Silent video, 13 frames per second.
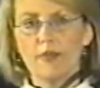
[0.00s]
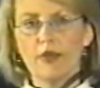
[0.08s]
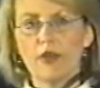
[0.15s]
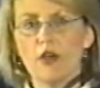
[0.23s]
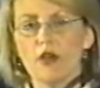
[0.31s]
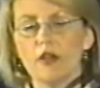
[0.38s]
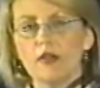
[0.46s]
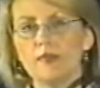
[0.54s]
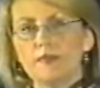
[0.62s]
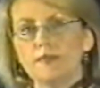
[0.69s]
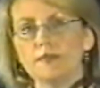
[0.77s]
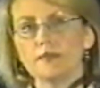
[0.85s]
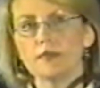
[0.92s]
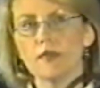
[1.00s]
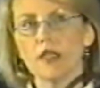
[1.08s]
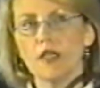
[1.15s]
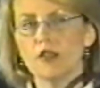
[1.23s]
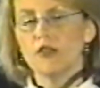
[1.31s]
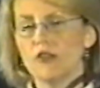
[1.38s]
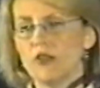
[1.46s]
Bernard,
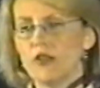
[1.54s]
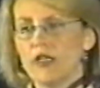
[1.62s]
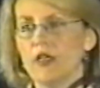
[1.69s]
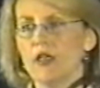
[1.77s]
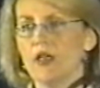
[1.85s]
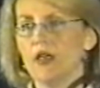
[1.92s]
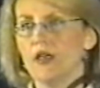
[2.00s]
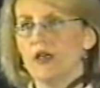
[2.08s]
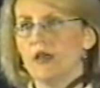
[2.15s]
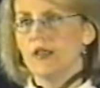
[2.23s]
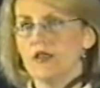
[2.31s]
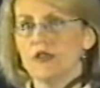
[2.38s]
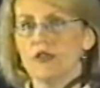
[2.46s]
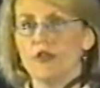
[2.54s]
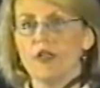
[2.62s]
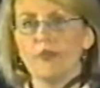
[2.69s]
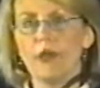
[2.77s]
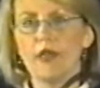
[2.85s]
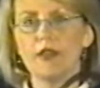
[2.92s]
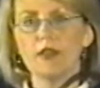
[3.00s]
inserting
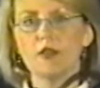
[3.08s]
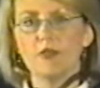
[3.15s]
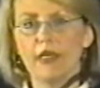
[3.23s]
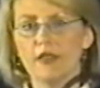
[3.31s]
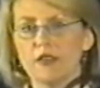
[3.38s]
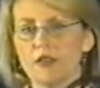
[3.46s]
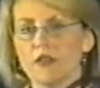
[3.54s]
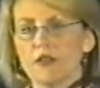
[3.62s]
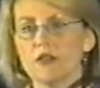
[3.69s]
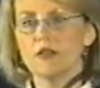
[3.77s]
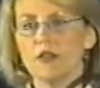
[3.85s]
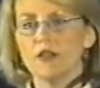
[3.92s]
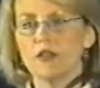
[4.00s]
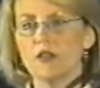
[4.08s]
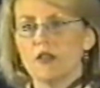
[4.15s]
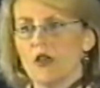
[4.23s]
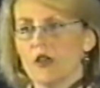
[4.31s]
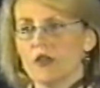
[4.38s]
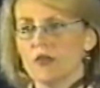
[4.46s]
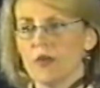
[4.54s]
pens and pencils into the
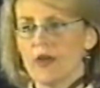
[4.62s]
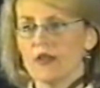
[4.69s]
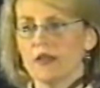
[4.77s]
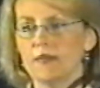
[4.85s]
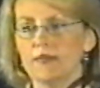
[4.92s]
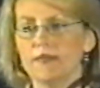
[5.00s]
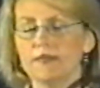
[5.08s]
dog's rectum.